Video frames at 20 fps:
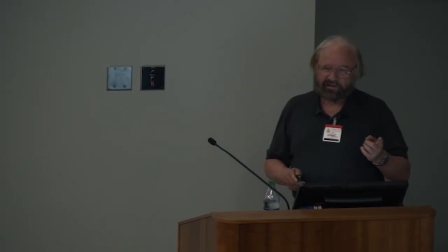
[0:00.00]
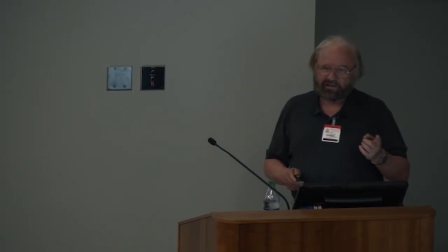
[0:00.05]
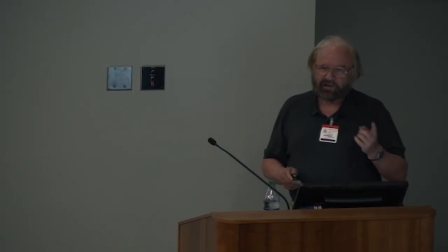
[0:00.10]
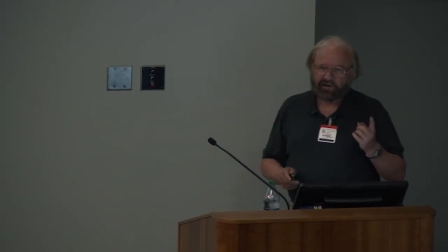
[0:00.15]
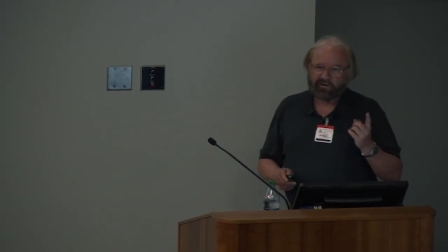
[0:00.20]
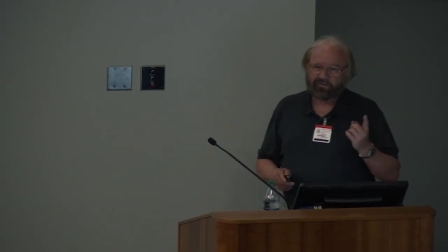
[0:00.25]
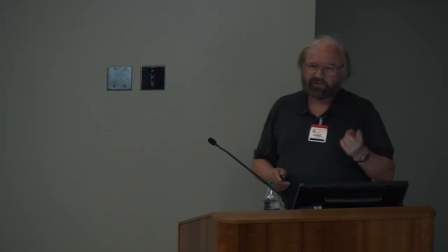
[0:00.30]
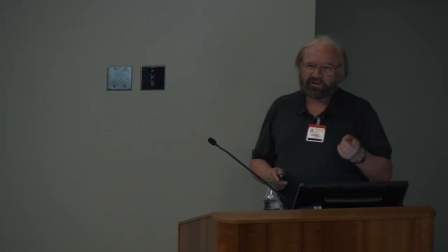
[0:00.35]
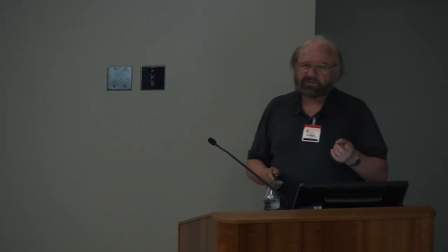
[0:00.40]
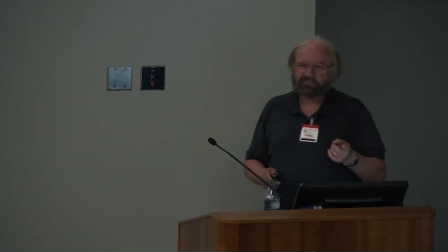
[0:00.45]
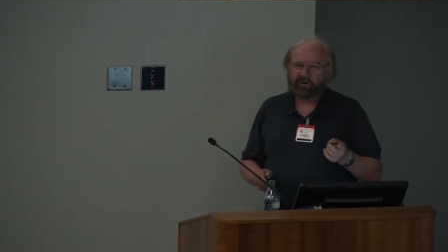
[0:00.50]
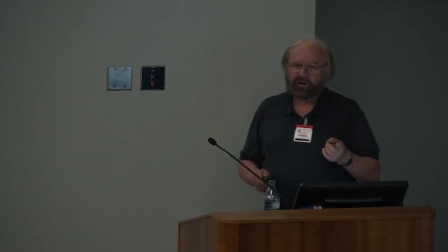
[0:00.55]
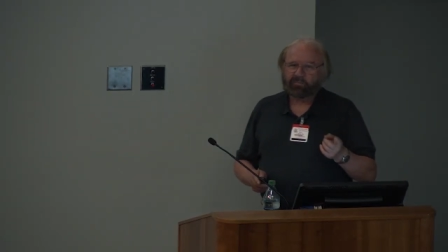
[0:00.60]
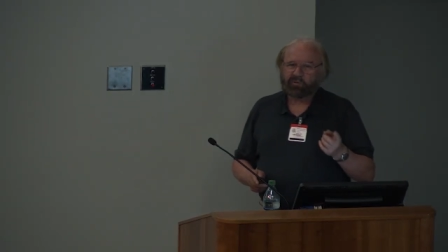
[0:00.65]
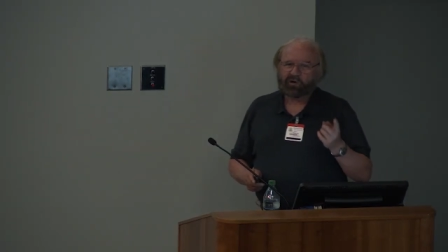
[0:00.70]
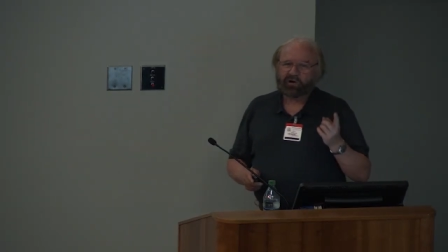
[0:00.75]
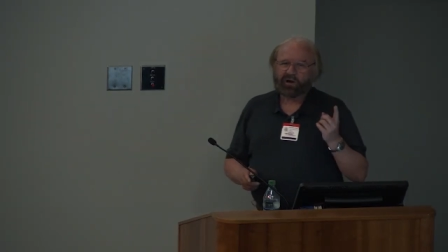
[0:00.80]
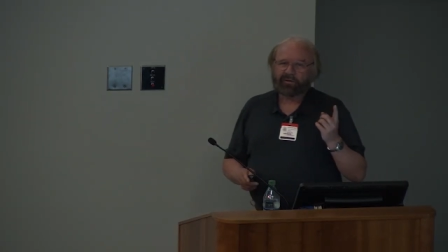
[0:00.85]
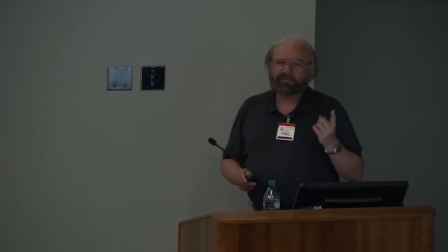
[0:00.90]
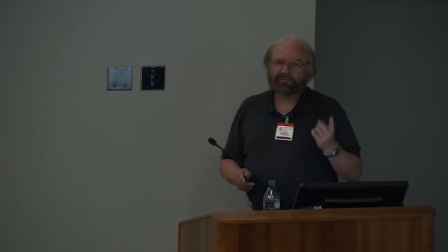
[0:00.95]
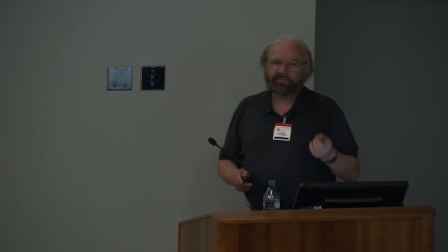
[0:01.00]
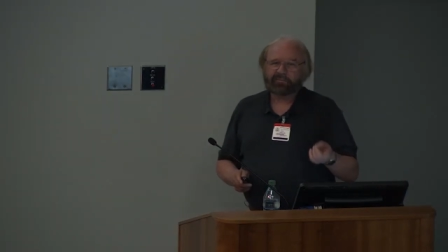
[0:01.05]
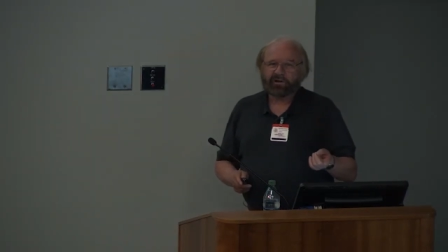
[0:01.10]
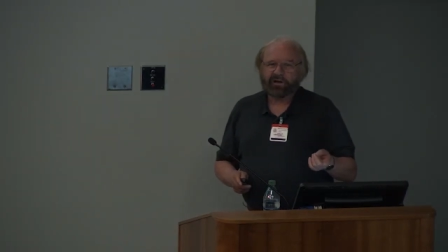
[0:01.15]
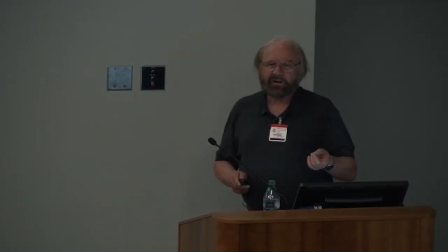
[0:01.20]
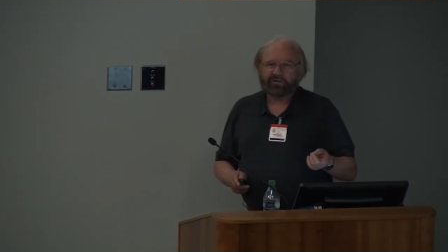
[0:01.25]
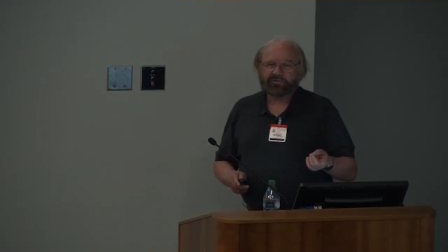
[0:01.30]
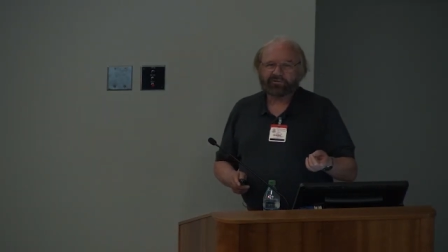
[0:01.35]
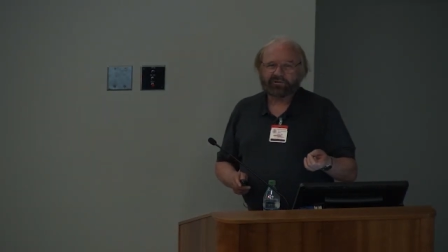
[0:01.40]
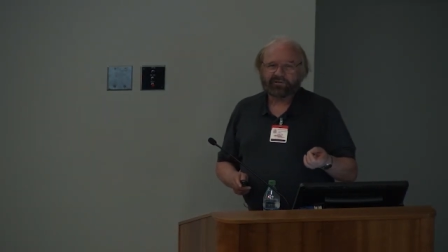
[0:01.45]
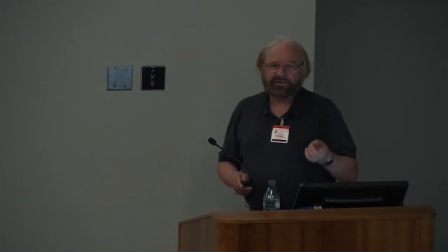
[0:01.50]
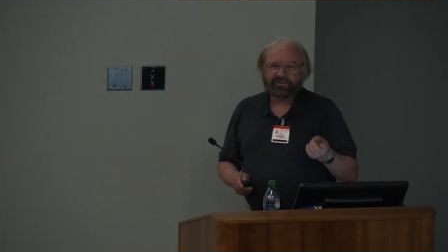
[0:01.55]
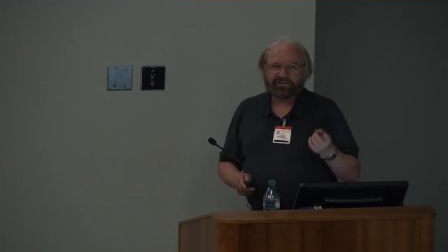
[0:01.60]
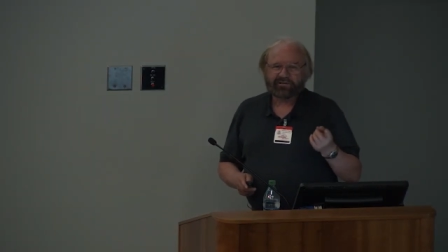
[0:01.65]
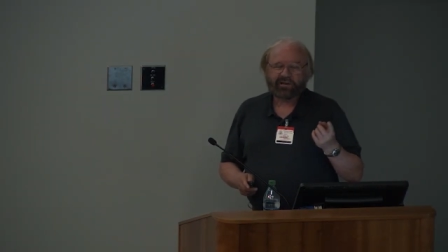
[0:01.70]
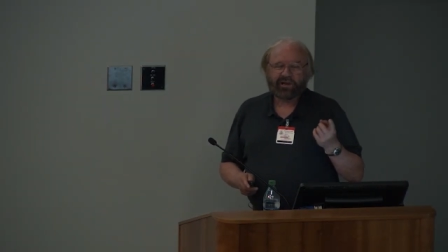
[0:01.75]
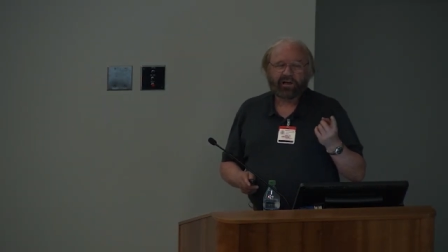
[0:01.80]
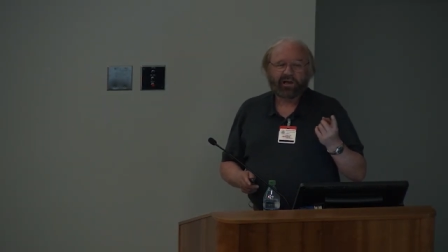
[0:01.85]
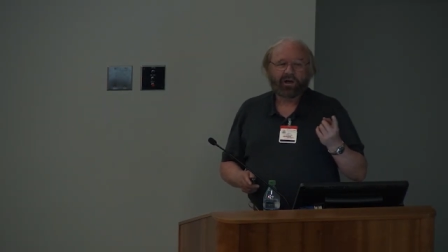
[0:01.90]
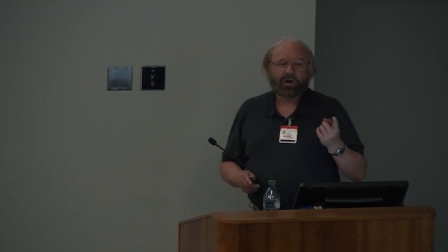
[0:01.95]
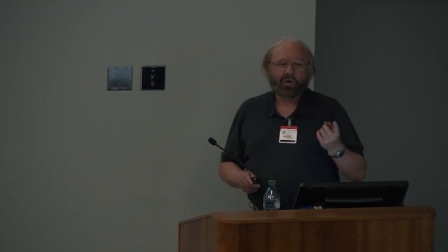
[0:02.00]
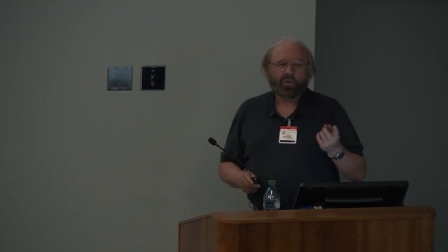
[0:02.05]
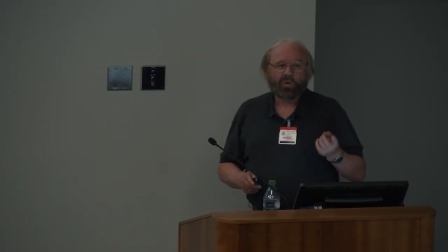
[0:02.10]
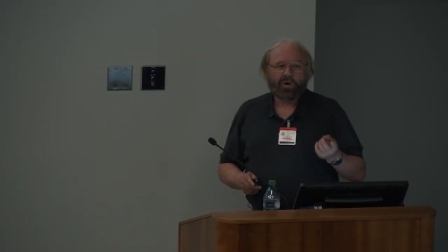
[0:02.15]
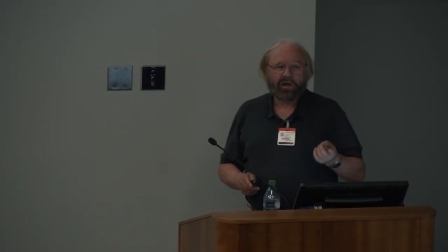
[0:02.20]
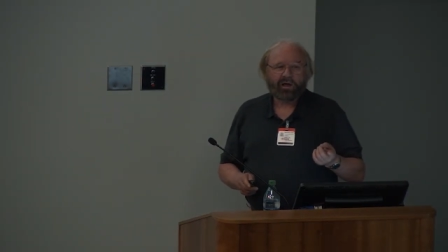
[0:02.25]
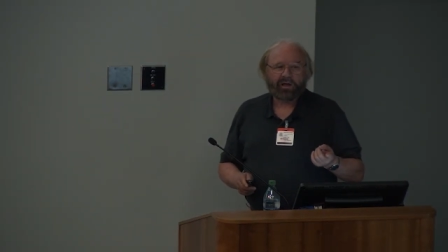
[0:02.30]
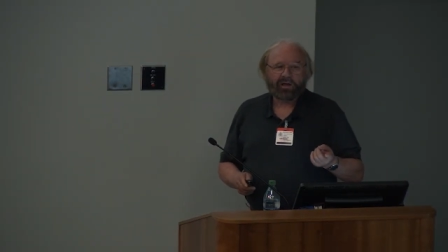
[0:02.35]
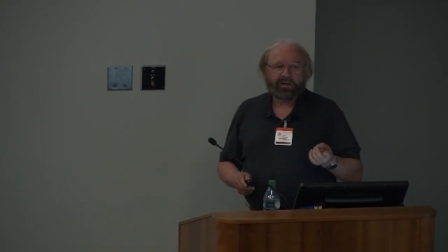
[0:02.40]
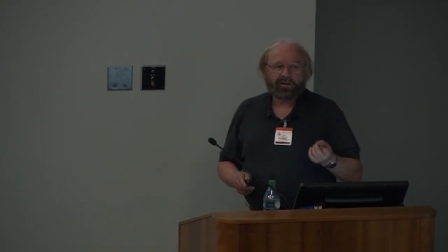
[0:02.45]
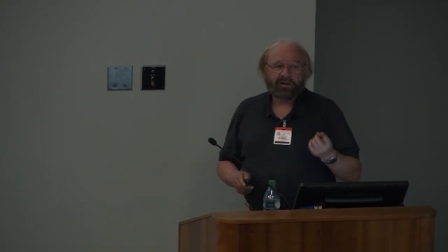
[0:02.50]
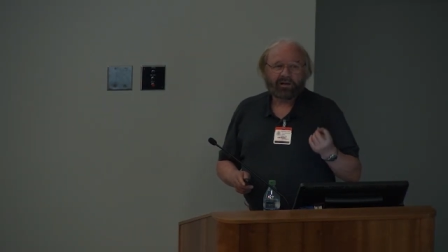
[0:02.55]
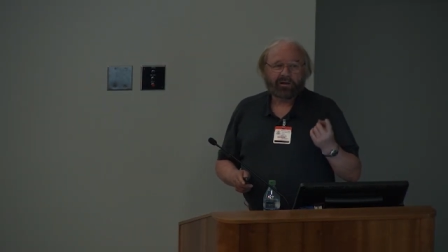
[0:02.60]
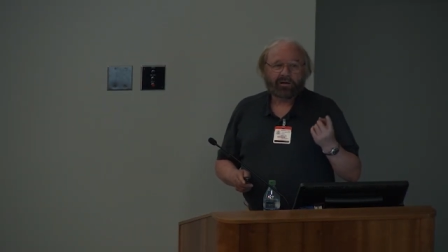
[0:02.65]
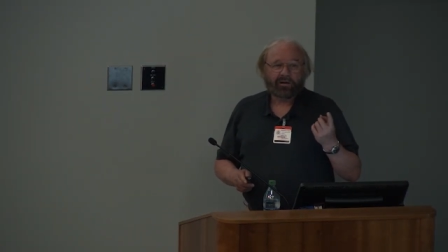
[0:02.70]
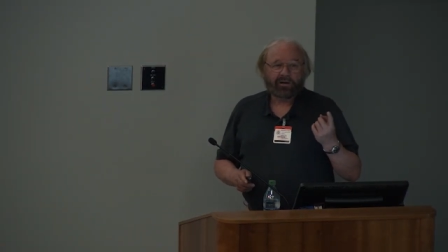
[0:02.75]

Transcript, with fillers: A lot of these people come from countries where